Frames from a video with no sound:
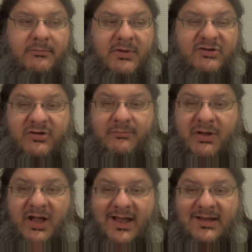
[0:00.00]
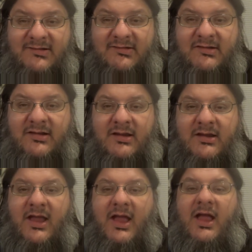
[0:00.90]
Munchkin Bites
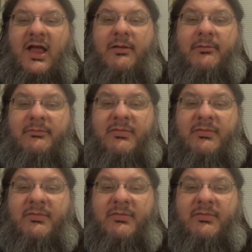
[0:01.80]
and